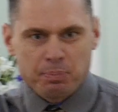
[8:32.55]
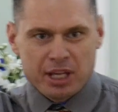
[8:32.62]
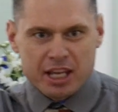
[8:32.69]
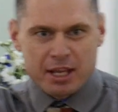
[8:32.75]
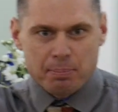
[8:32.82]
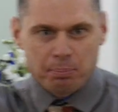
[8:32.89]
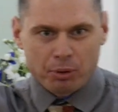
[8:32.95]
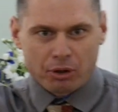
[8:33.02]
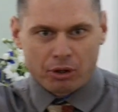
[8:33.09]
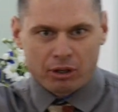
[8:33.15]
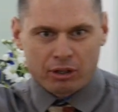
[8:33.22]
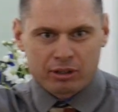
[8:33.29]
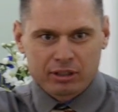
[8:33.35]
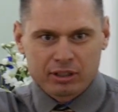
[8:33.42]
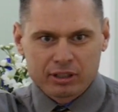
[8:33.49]

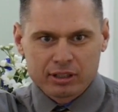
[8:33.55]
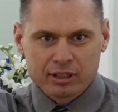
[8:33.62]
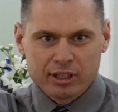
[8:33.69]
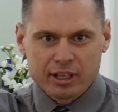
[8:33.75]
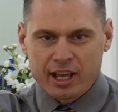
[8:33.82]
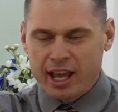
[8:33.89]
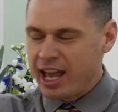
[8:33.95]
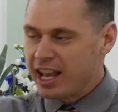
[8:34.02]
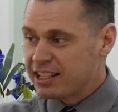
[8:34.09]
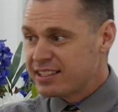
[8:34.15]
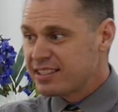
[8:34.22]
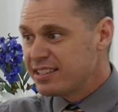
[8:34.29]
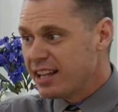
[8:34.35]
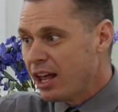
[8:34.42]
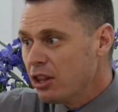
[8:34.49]
people
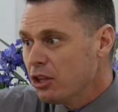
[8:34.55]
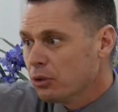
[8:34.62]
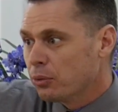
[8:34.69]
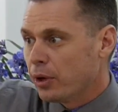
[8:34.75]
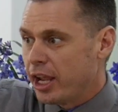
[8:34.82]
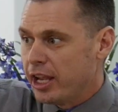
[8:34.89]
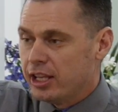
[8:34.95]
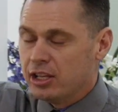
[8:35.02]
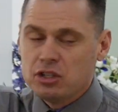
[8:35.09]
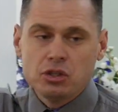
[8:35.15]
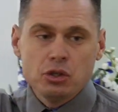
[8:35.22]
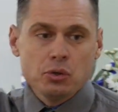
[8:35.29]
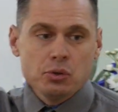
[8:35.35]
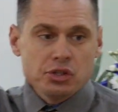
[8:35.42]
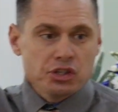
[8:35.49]
accelerate and
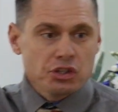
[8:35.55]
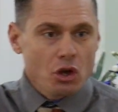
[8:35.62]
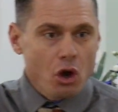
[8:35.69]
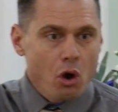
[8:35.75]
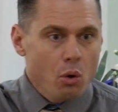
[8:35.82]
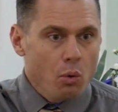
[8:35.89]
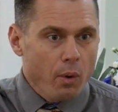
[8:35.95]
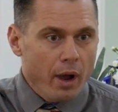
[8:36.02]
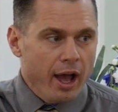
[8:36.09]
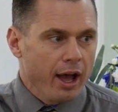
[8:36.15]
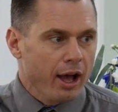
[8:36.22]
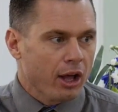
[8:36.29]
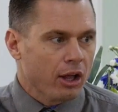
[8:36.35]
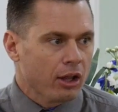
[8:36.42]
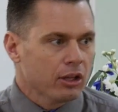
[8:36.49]
do so
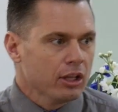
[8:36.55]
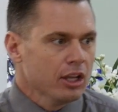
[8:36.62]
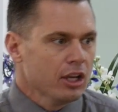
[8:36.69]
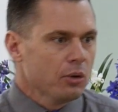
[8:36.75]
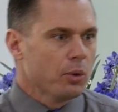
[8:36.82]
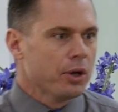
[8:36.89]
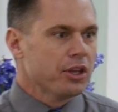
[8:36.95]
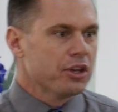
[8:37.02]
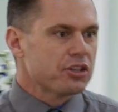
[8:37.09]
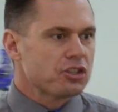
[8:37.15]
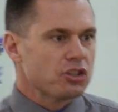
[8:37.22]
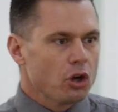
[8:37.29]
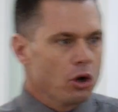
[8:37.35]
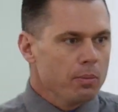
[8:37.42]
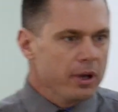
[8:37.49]
well when there's
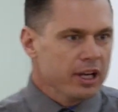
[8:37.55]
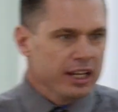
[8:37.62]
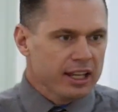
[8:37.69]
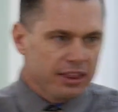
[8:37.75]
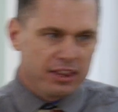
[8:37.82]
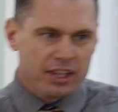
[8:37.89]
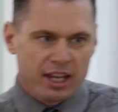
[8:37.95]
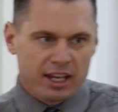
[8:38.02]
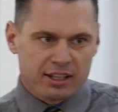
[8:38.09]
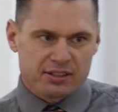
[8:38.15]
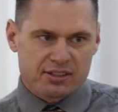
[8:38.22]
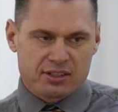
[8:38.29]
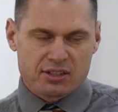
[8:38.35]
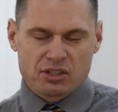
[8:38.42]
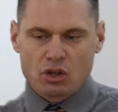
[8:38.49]
so many things
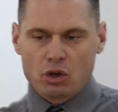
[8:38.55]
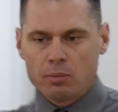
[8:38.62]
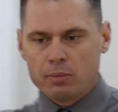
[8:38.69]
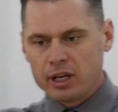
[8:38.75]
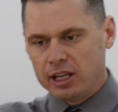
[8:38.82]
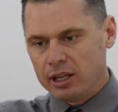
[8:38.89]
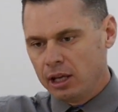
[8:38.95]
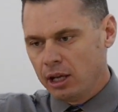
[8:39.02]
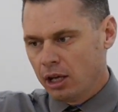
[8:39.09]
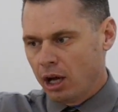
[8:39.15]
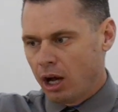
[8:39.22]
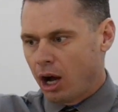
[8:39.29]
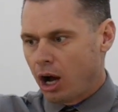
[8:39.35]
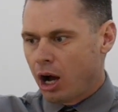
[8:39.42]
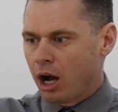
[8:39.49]
and so many
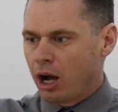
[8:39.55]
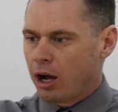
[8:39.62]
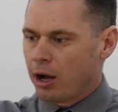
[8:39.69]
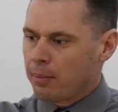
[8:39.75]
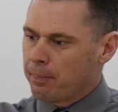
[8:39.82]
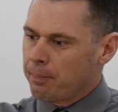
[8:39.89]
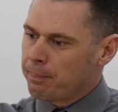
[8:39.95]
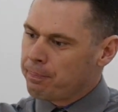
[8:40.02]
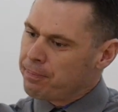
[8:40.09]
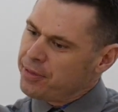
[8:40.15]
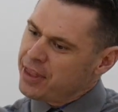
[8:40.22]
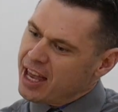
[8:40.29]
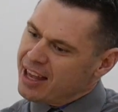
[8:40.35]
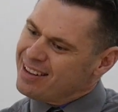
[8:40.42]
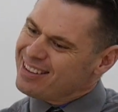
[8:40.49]
um,
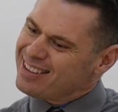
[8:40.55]
that